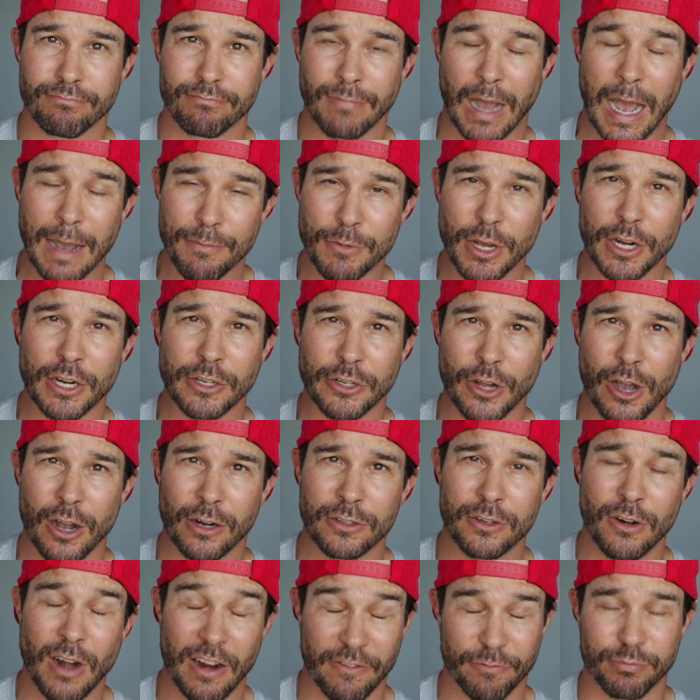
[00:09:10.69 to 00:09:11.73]
I'm not a
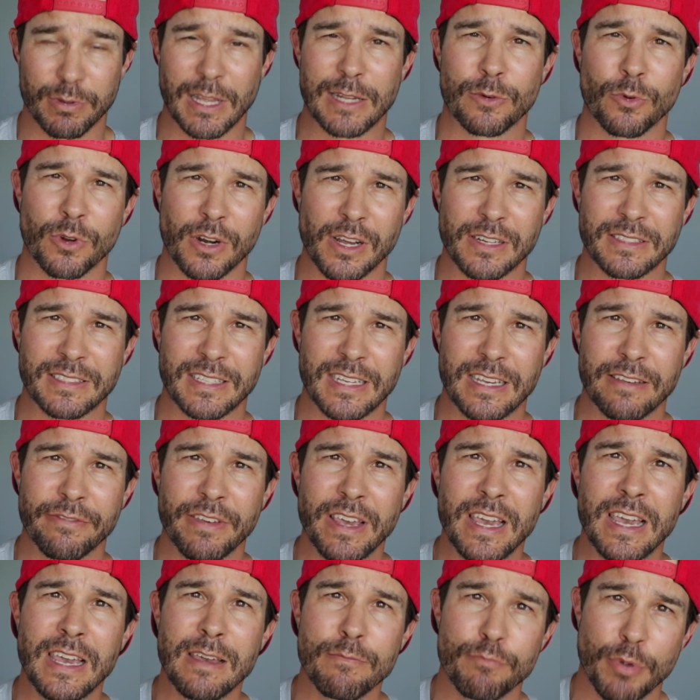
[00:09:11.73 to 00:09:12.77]
doctor. I've played one on
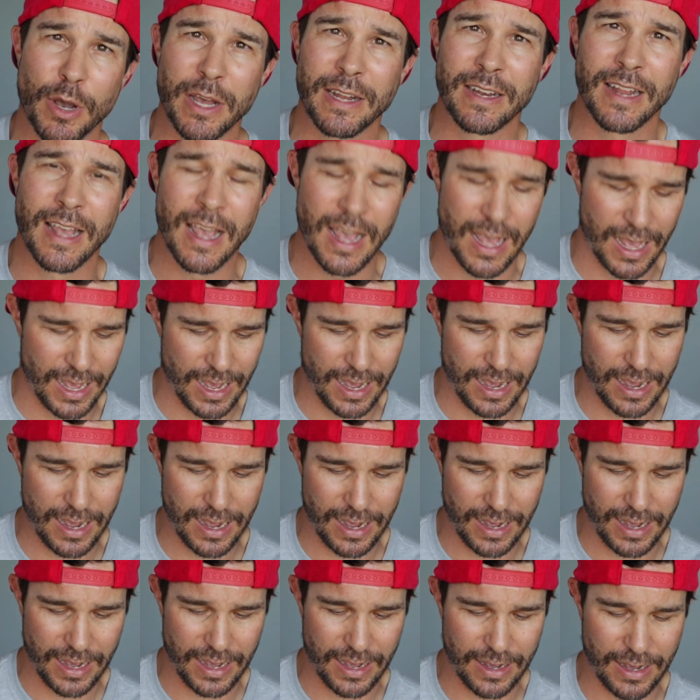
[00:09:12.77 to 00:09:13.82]
TV, but
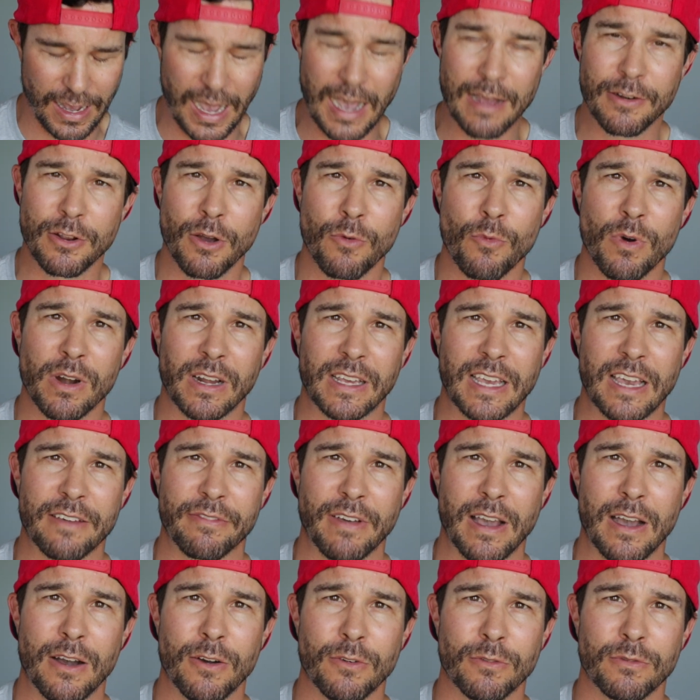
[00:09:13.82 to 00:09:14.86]
I don't want to give
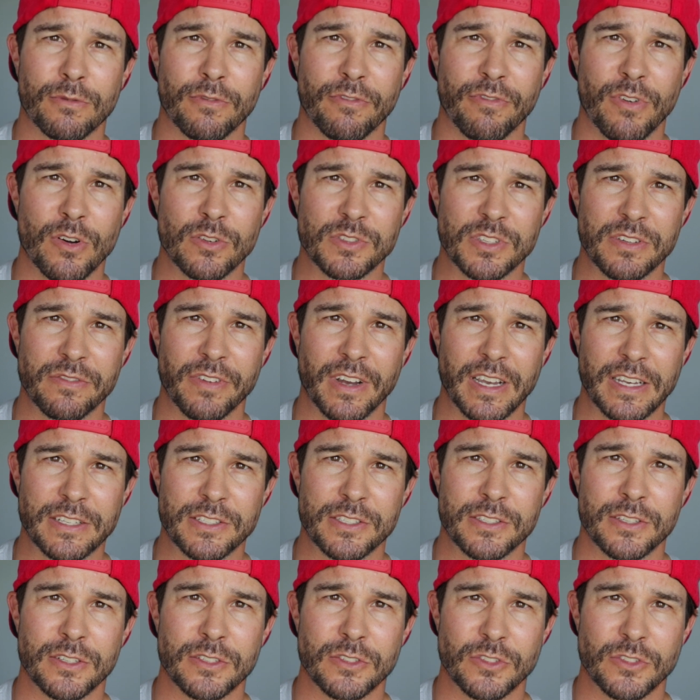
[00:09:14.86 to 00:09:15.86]
out false advice.